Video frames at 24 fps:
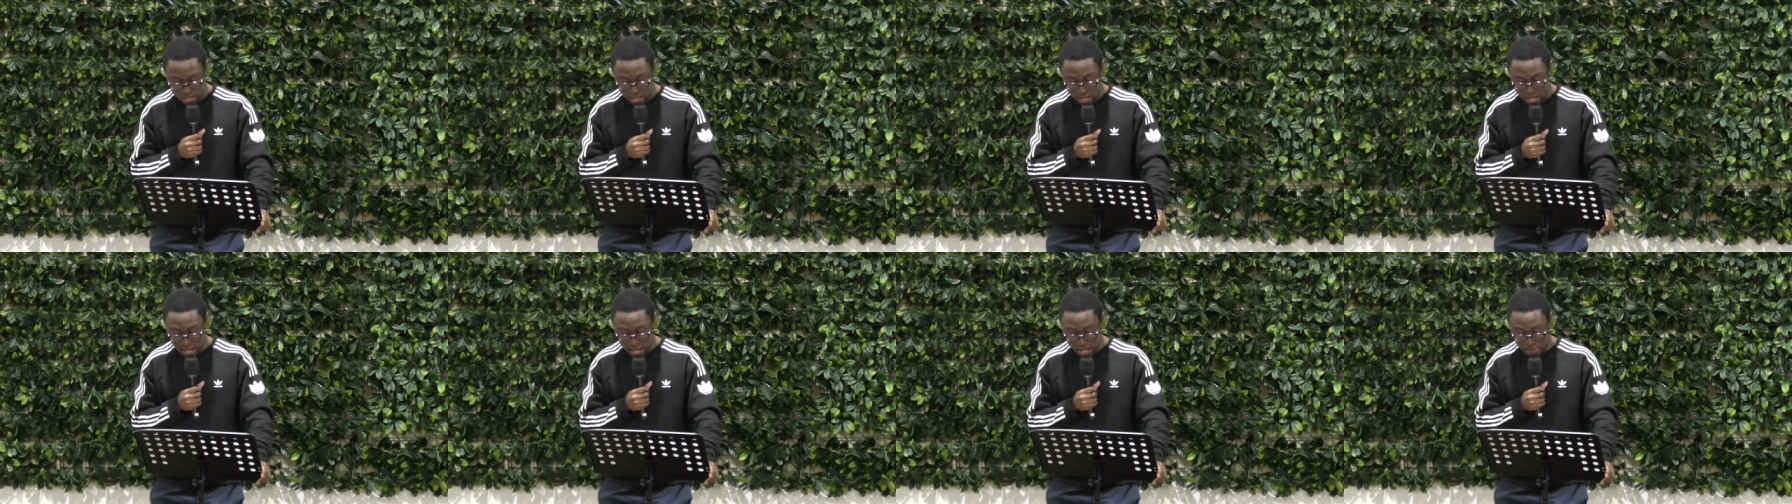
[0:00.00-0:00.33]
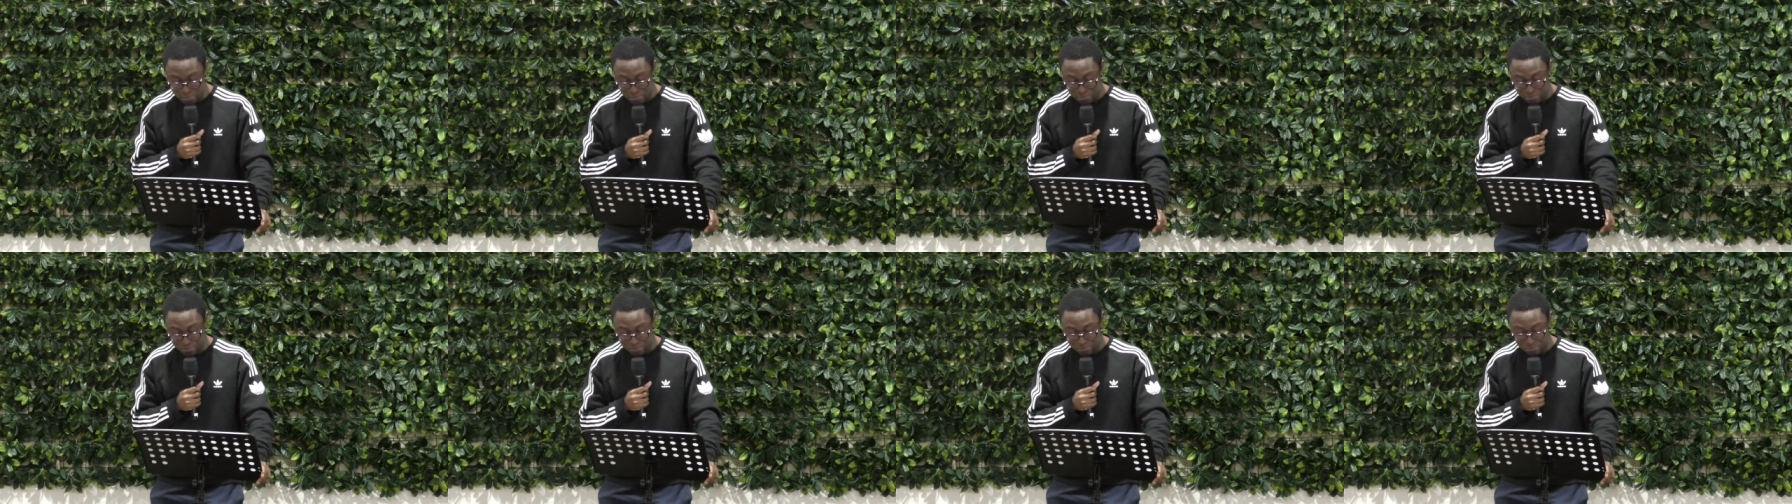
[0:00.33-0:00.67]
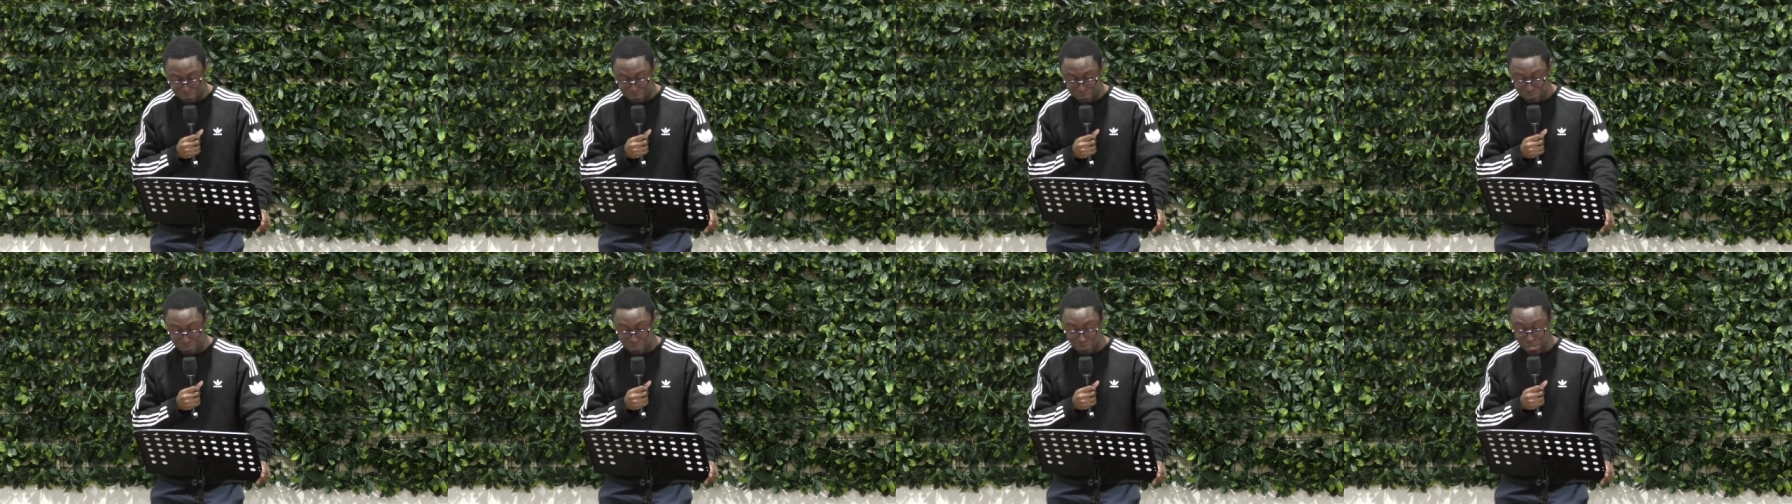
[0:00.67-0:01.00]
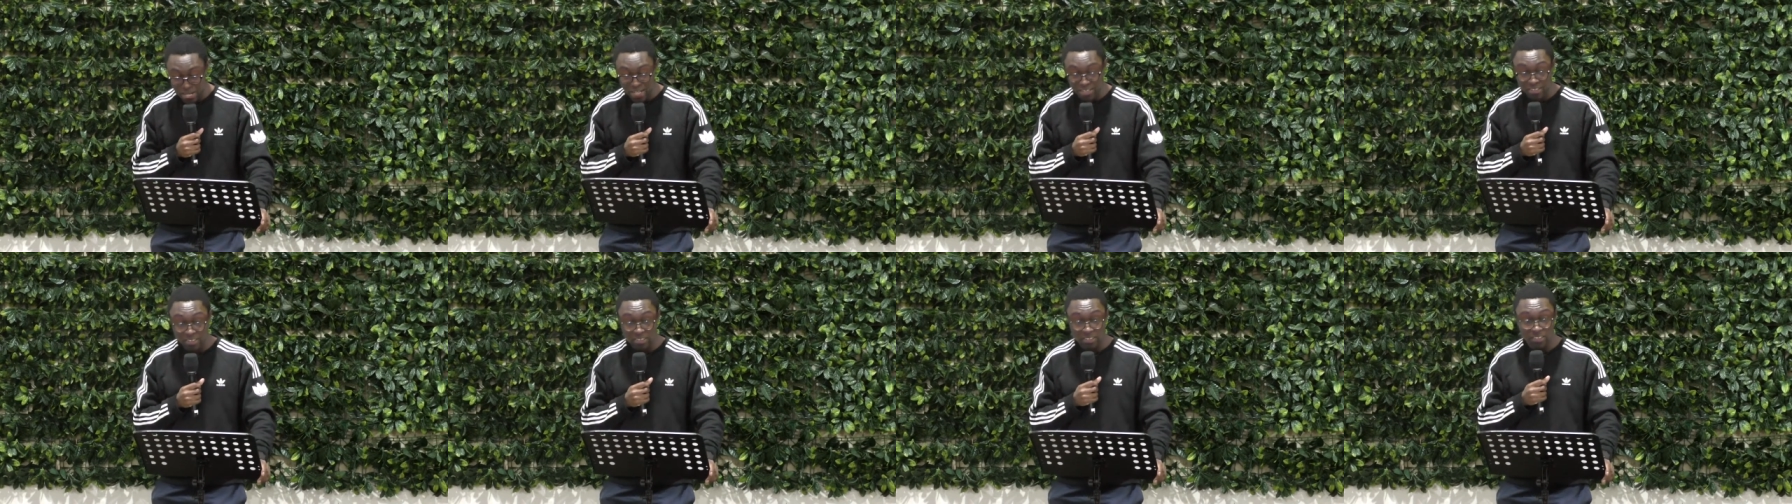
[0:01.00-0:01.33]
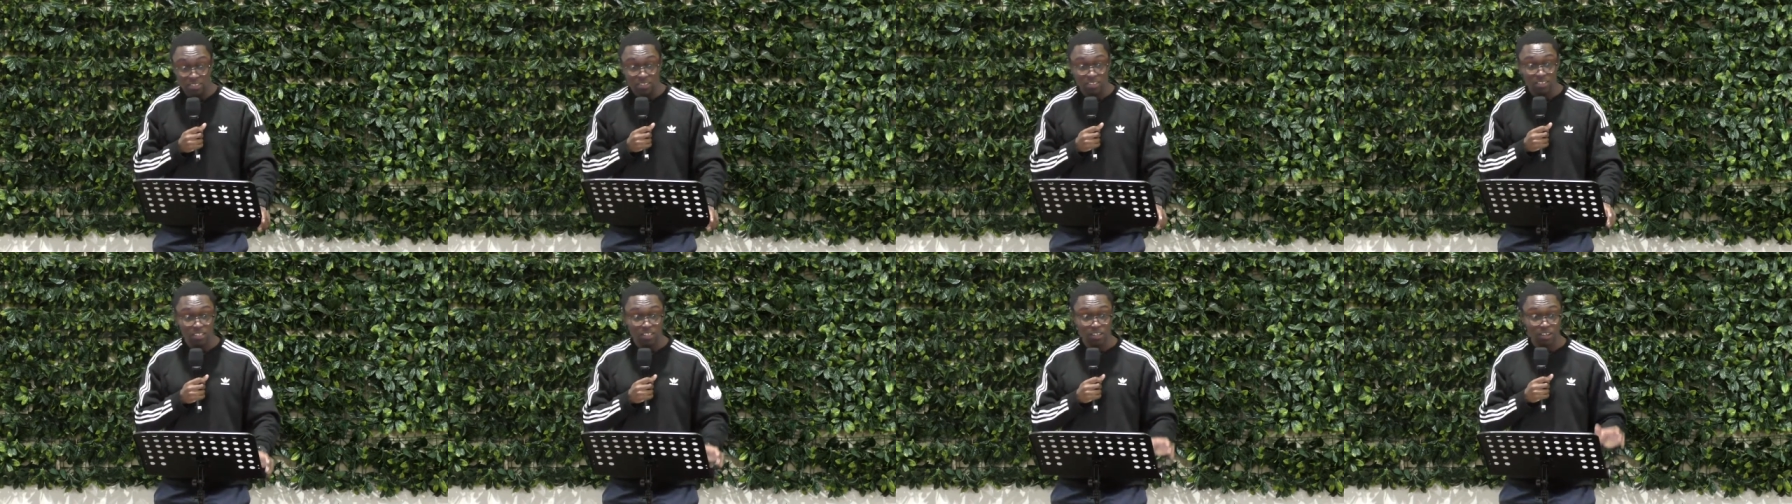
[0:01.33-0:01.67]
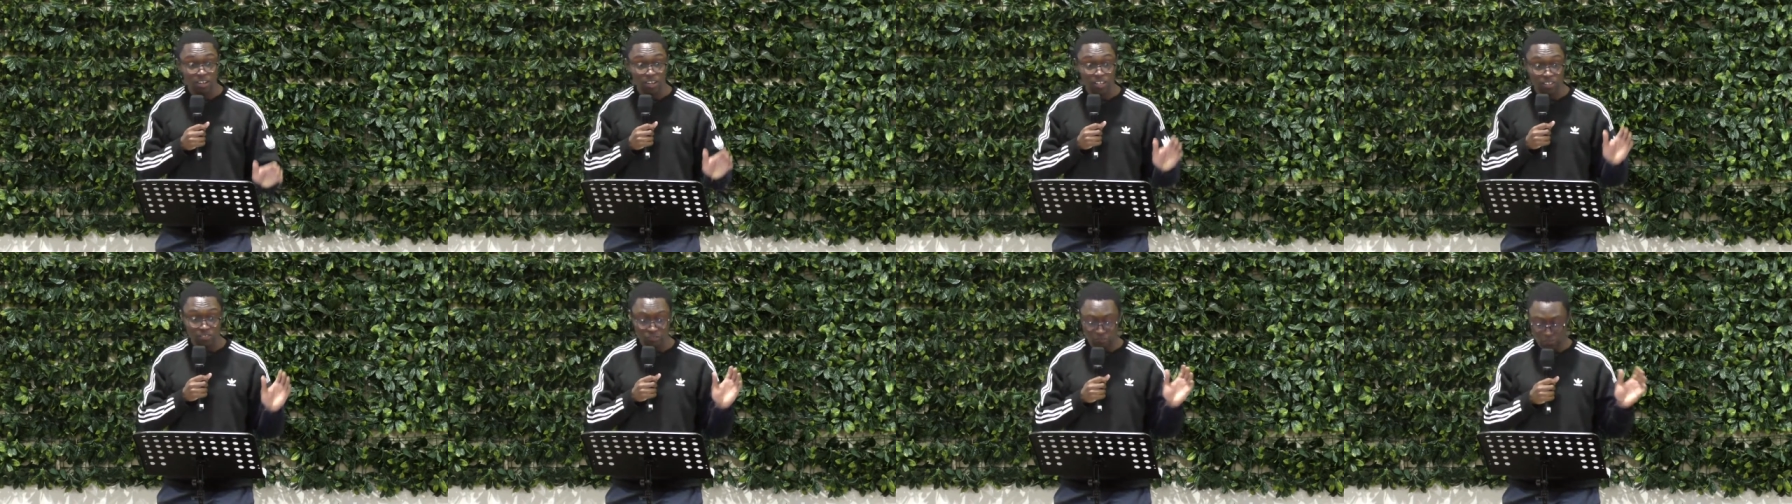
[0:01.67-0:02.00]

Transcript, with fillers: Um, but the cost